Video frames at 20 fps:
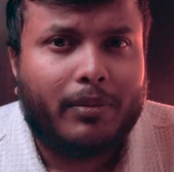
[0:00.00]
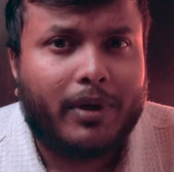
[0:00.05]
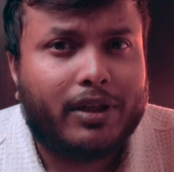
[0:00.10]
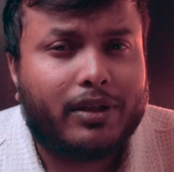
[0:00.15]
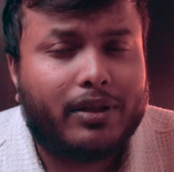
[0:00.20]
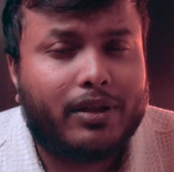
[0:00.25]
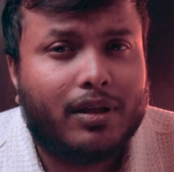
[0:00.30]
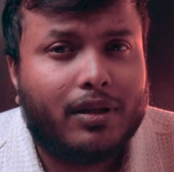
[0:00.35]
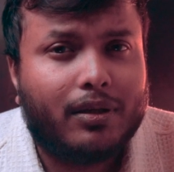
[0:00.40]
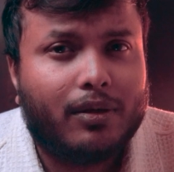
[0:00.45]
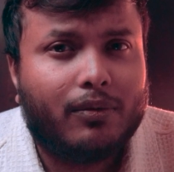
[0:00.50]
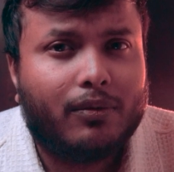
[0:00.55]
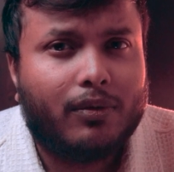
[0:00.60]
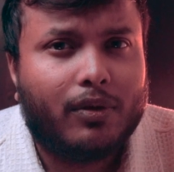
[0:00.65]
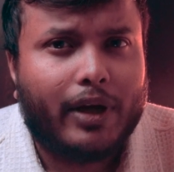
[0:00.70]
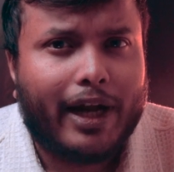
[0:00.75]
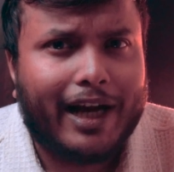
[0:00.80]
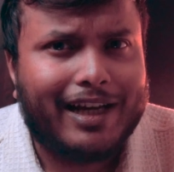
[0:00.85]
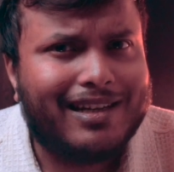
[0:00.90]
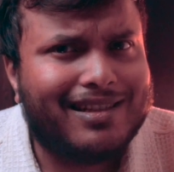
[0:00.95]
But
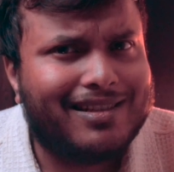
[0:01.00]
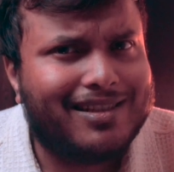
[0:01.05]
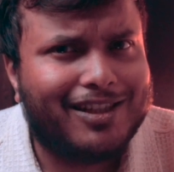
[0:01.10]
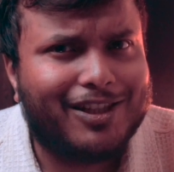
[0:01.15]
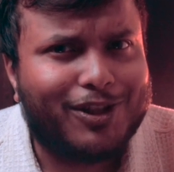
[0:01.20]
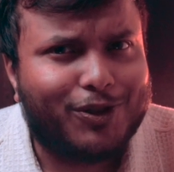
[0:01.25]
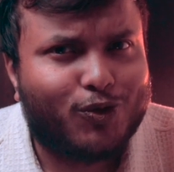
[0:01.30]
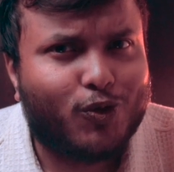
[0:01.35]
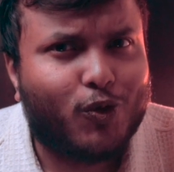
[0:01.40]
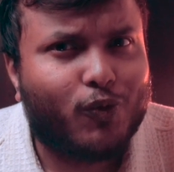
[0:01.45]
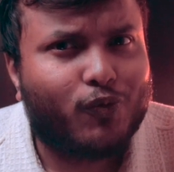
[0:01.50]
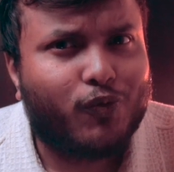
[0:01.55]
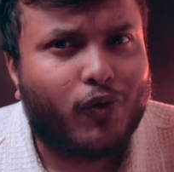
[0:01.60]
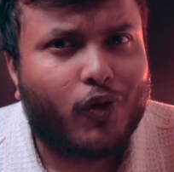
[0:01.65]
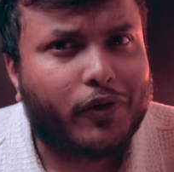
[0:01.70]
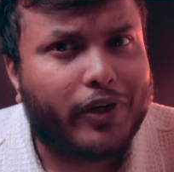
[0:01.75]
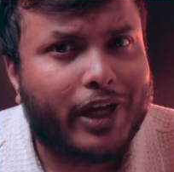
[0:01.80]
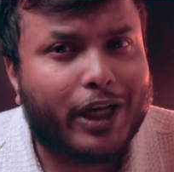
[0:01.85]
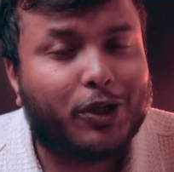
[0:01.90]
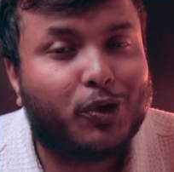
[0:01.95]
additionally, don't
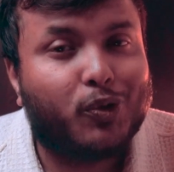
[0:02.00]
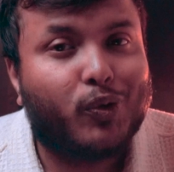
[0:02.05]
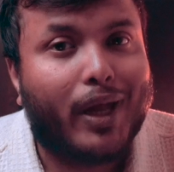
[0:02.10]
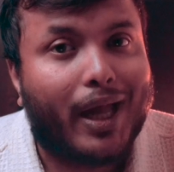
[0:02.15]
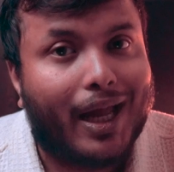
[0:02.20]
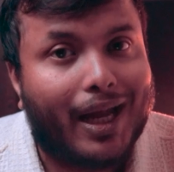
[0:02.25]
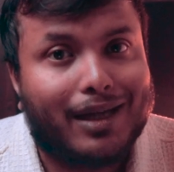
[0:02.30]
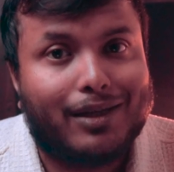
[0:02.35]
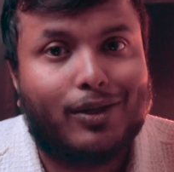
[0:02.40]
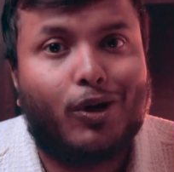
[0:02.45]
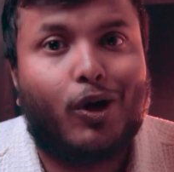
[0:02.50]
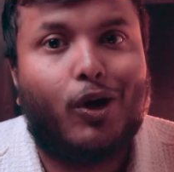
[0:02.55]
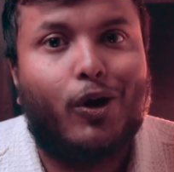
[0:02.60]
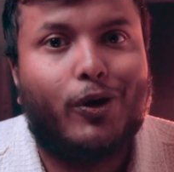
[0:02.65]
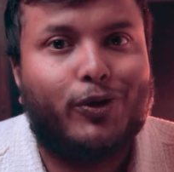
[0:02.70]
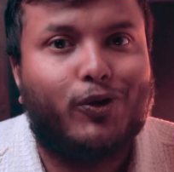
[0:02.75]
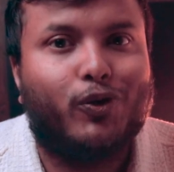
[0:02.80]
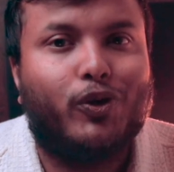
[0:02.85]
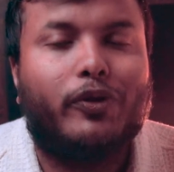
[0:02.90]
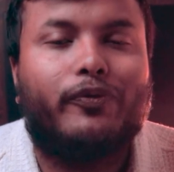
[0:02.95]
forget to add
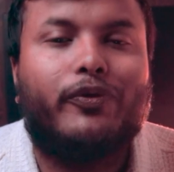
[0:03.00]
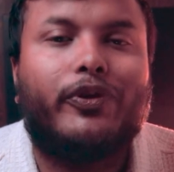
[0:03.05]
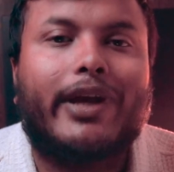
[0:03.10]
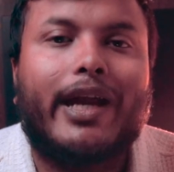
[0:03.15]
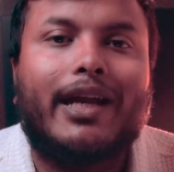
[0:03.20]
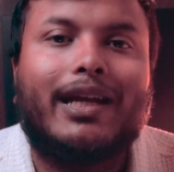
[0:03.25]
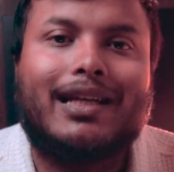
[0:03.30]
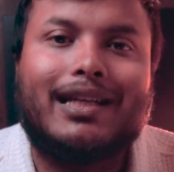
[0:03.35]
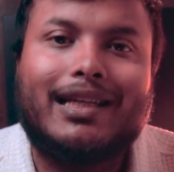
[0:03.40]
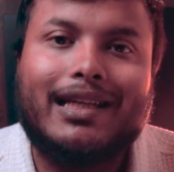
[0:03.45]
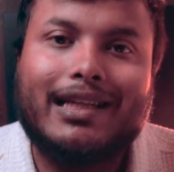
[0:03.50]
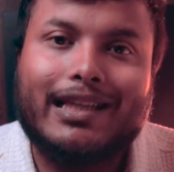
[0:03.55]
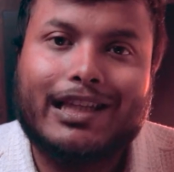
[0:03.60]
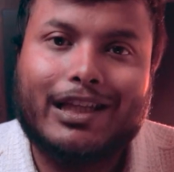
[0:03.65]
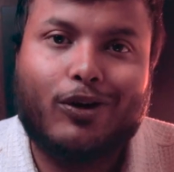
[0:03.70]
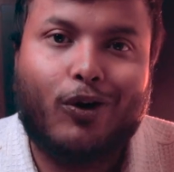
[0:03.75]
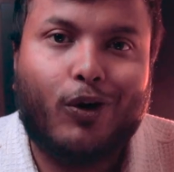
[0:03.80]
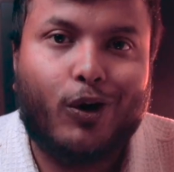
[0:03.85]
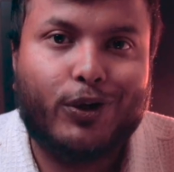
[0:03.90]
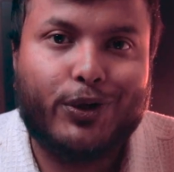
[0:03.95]
audio. If you can clean
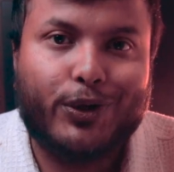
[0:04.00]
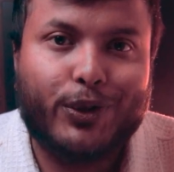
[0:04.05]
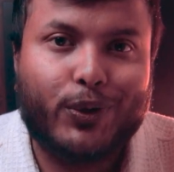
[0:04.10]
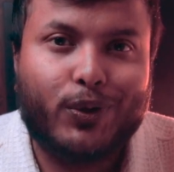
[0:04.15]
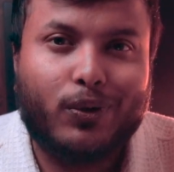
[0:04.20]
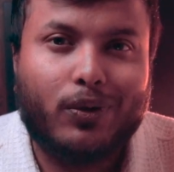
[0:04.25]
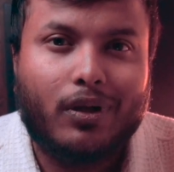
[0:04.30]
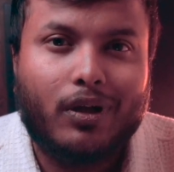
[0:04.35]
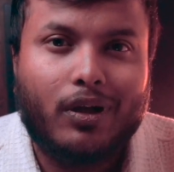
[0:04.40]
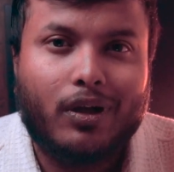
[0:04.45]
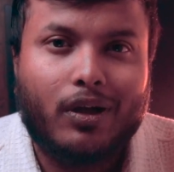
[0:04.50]
the audio,